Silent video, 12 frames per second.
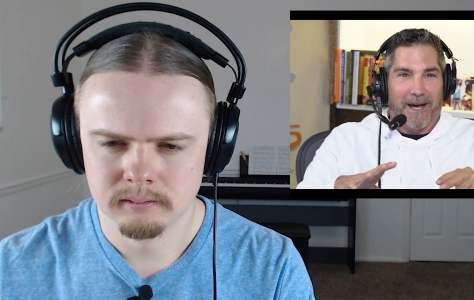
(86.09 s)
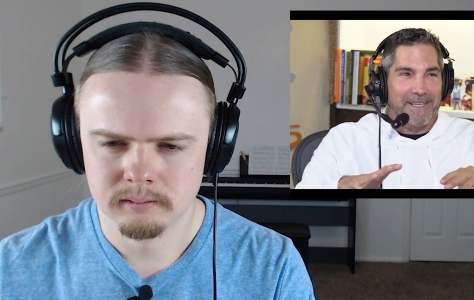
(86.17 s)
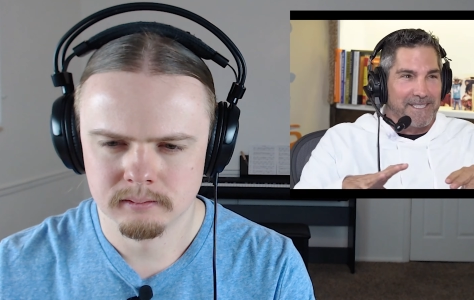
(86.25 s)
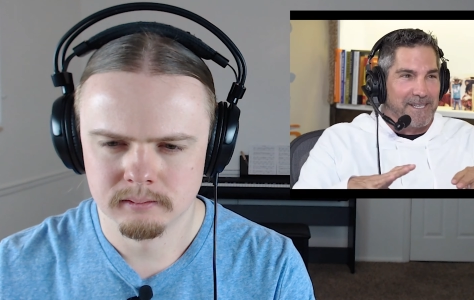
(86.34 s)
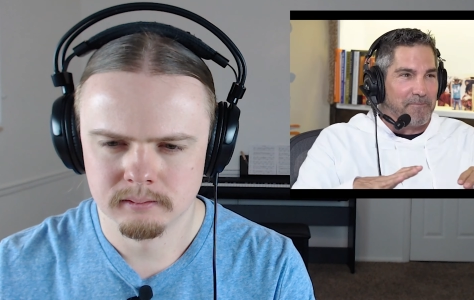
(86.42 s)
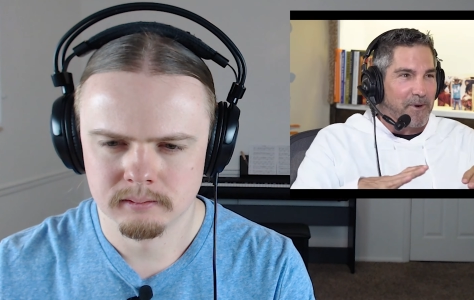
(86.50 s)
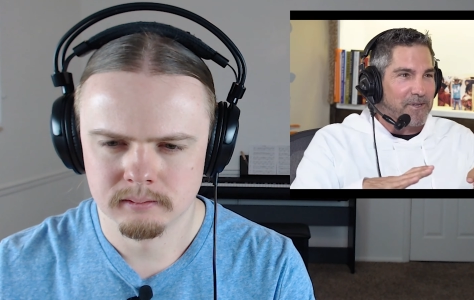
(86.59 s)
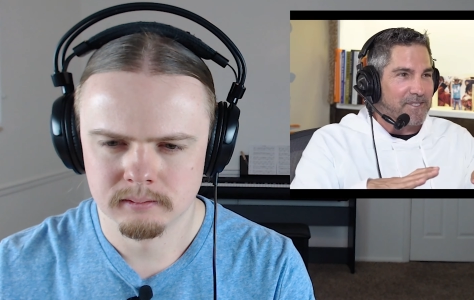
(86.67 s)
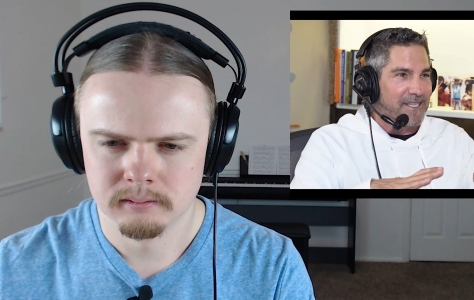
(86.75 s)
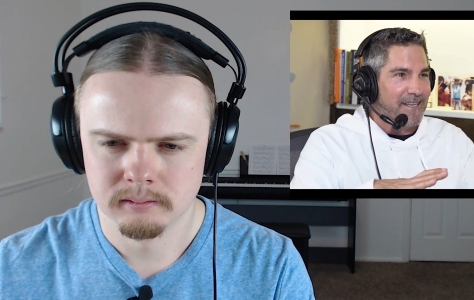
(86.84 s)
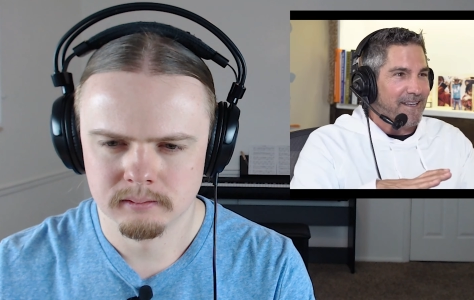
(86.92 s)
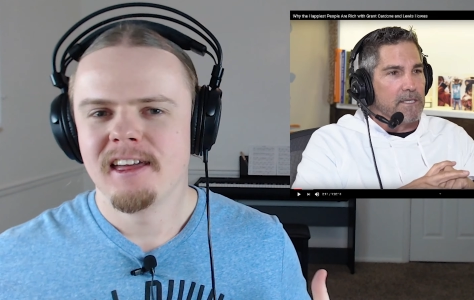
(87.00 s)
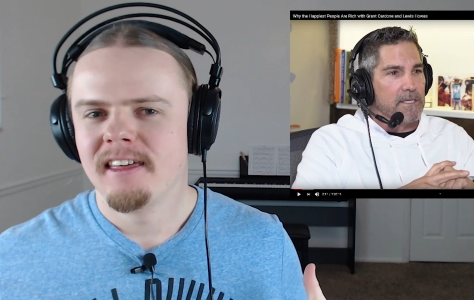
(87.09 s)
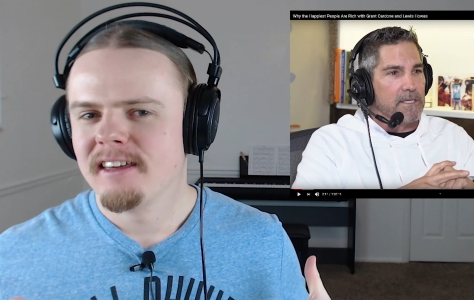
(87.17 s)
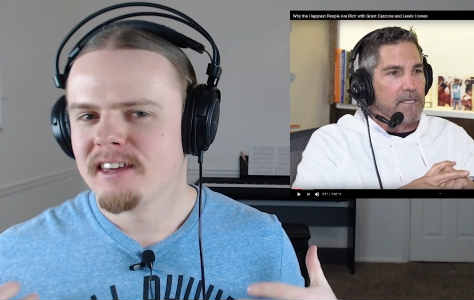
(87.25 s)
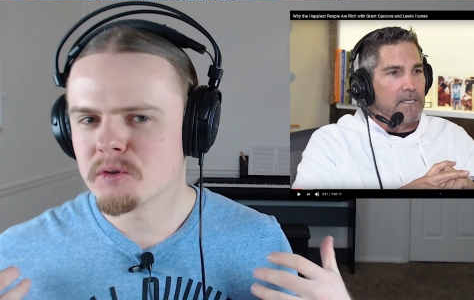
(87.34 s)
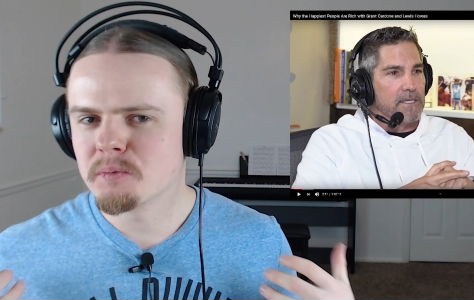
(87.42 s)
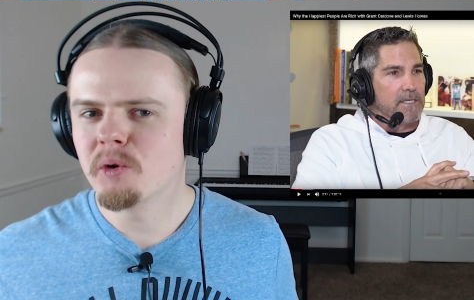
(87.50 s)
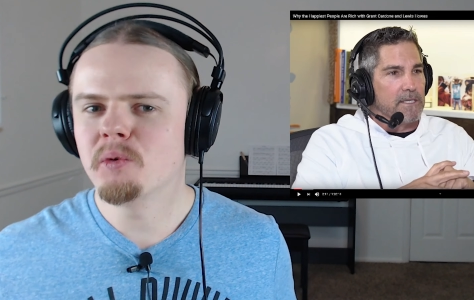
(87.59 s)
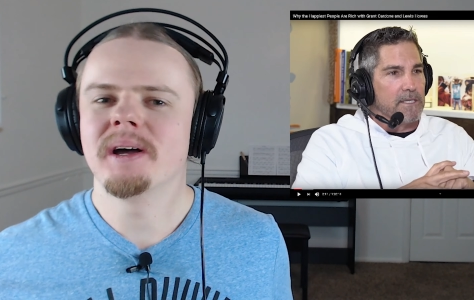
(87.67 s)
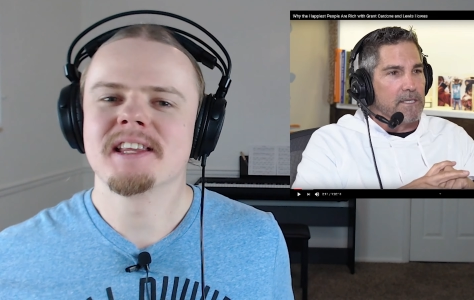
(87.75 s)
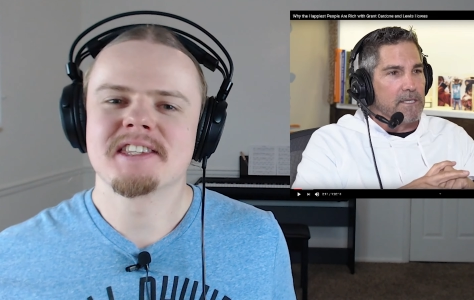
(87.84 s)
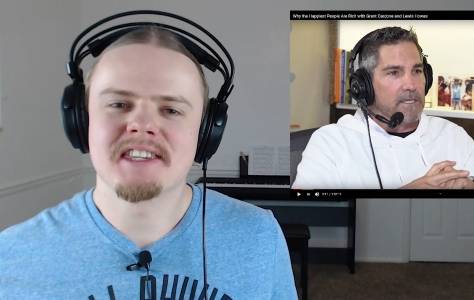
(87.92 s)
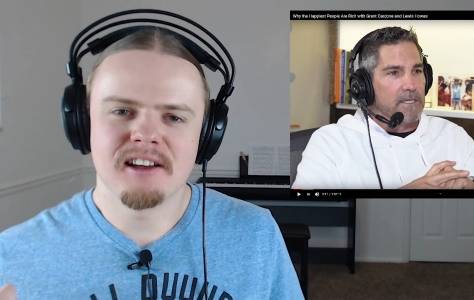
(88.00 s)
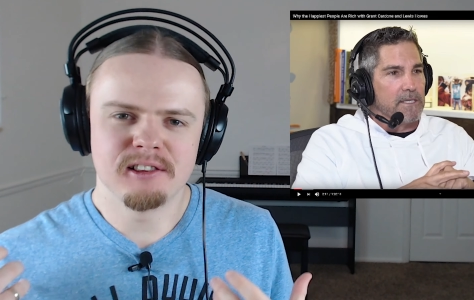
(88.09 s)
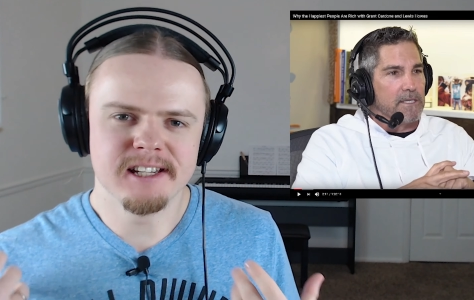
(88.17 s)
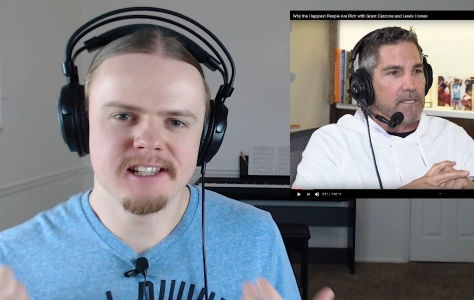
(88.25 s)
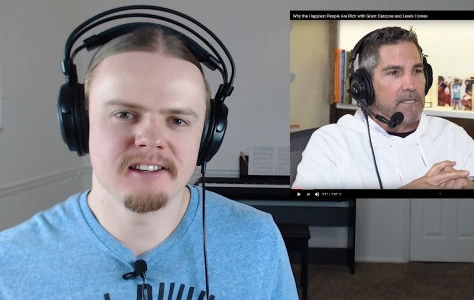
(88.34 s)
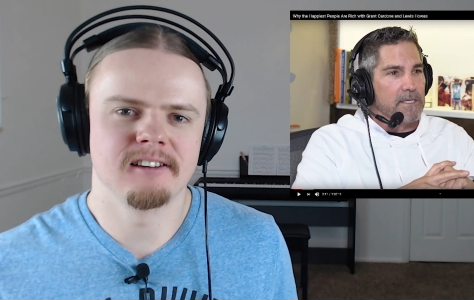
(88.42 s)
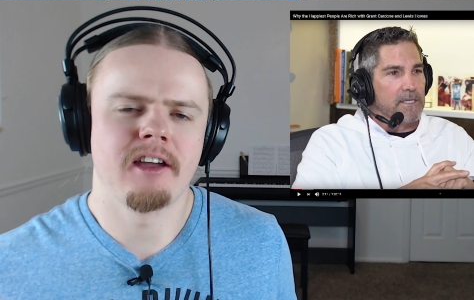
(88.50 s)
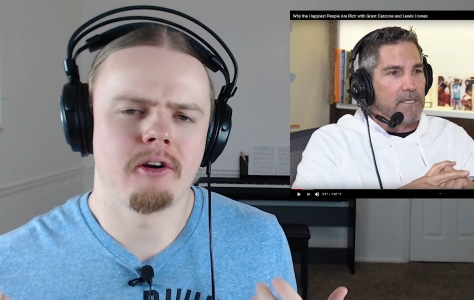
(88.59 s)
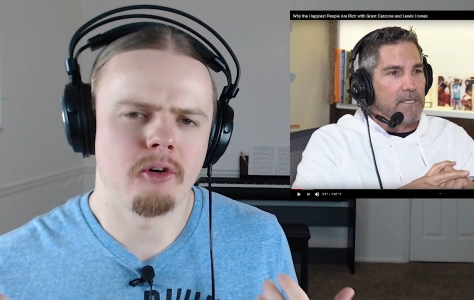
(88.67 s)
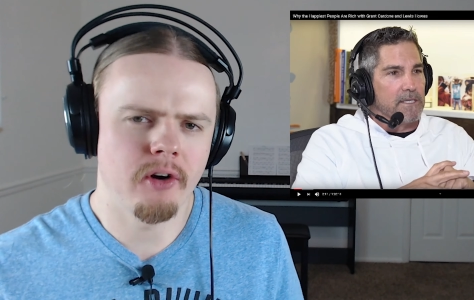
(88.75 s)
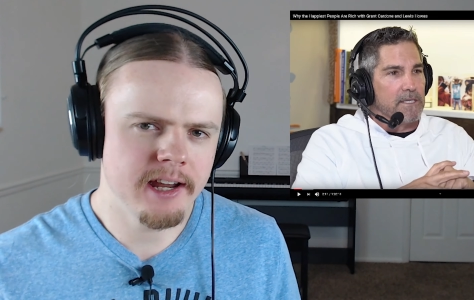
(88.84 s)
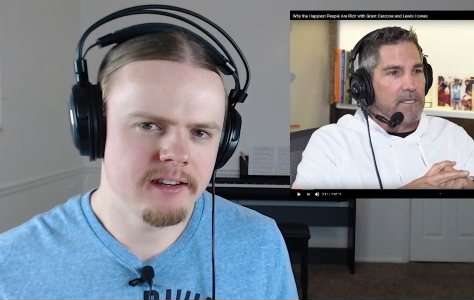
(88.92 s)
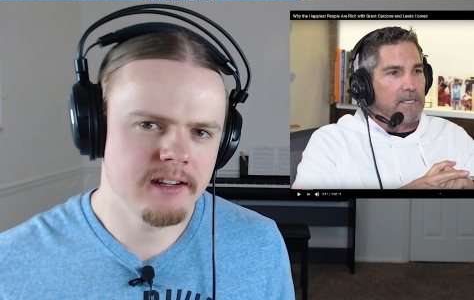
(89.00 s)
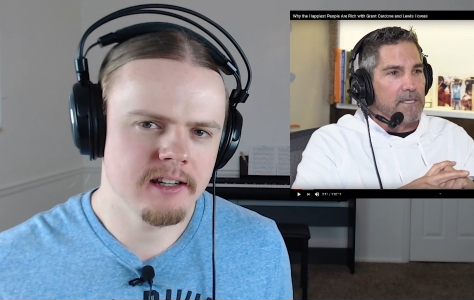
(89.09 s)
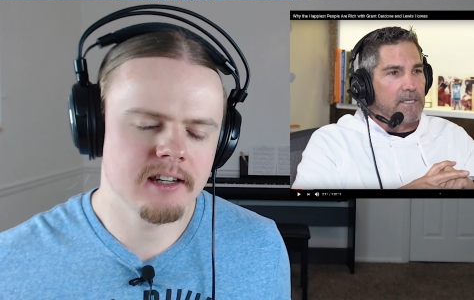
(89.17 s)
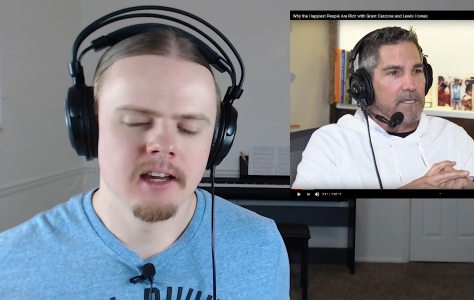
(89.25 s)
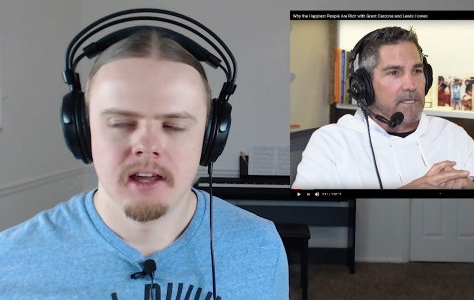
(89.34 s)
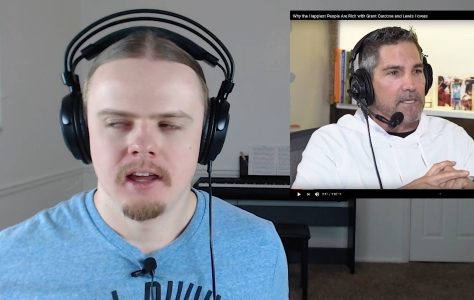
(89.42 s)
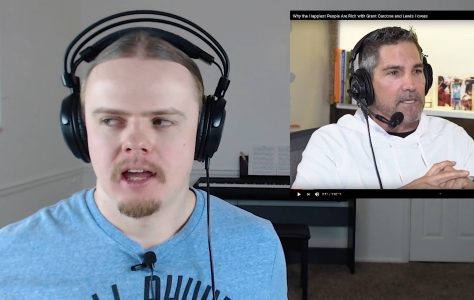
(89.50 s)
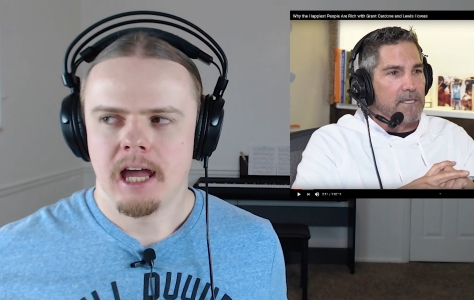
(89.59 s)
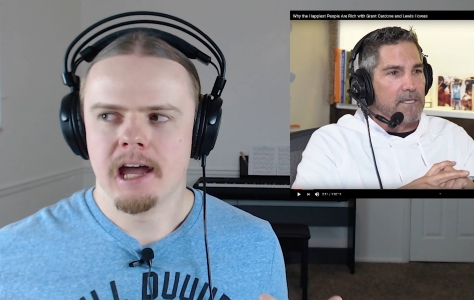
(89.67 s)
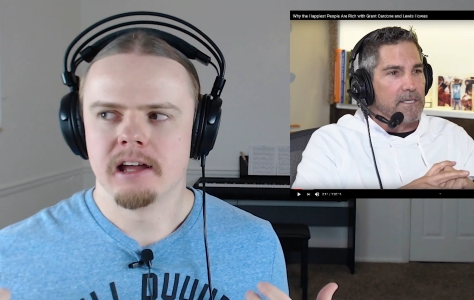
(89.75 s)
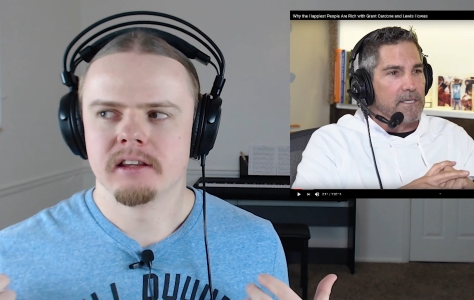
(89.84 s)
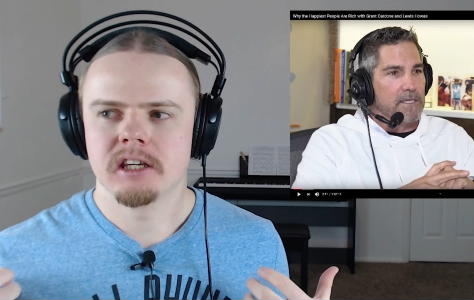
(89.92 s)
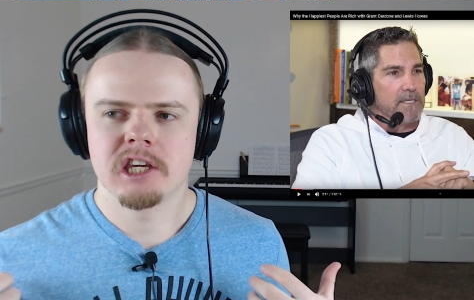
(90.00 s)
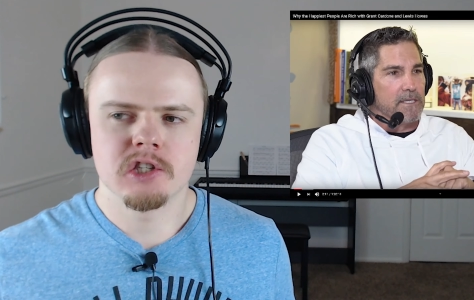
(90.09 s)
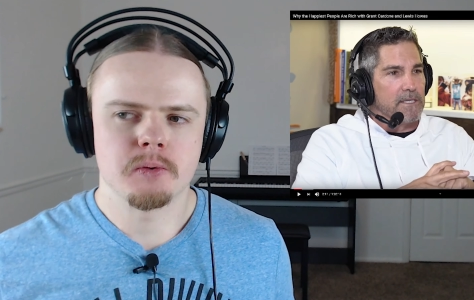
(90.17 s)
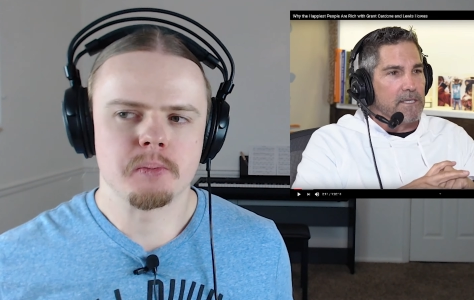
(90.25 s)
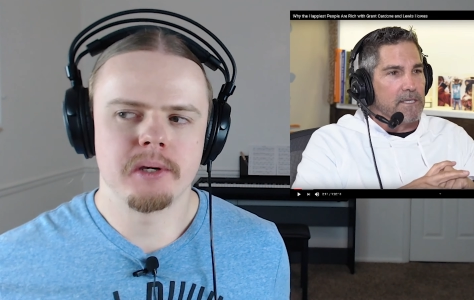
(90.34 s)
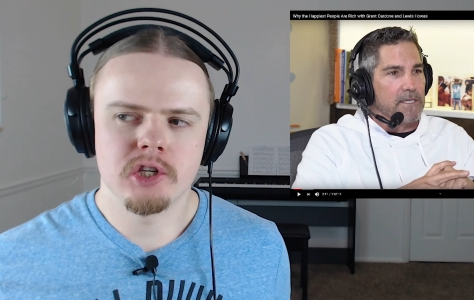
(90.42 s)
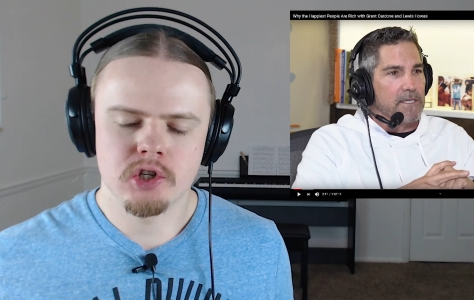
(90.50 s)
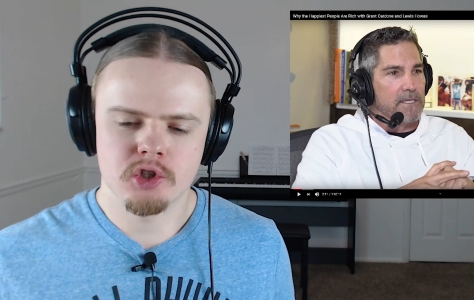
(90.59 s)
Speaker 1: positive person.
Speaker 2: His movements are a little erratic and his speech